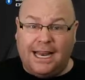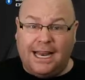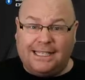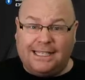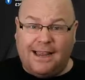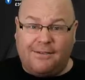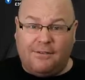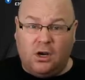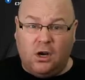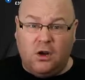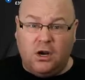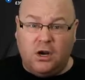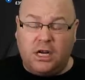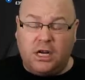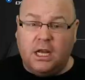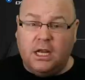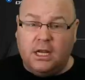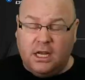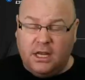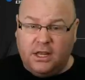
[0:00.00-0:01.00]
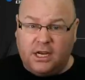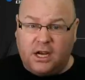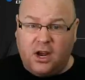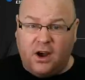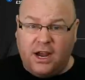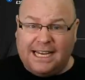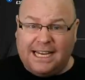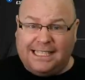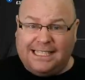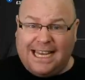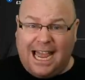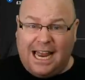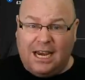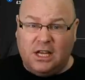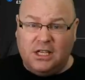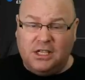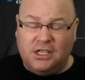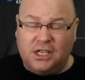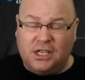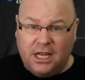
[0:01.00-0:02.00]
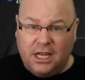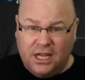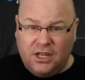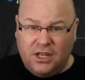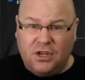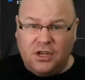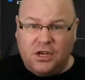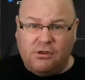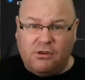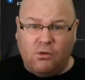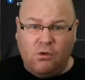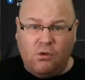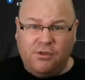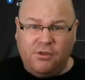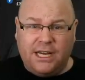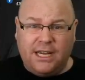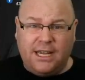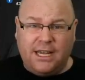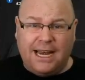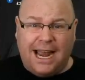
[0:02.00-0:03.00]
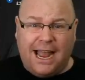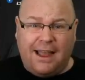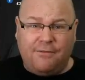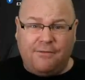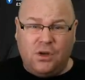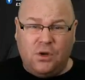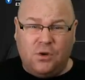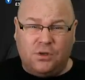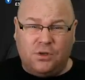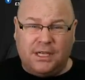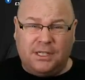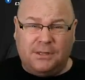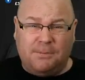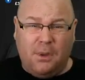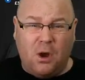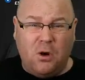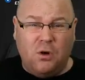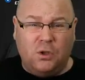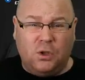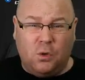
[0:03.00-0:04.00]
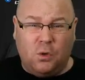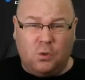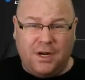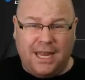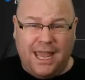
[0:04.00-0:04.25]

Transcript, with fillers: Let's have a look at the kind of talent that you're already going to have at your disposal,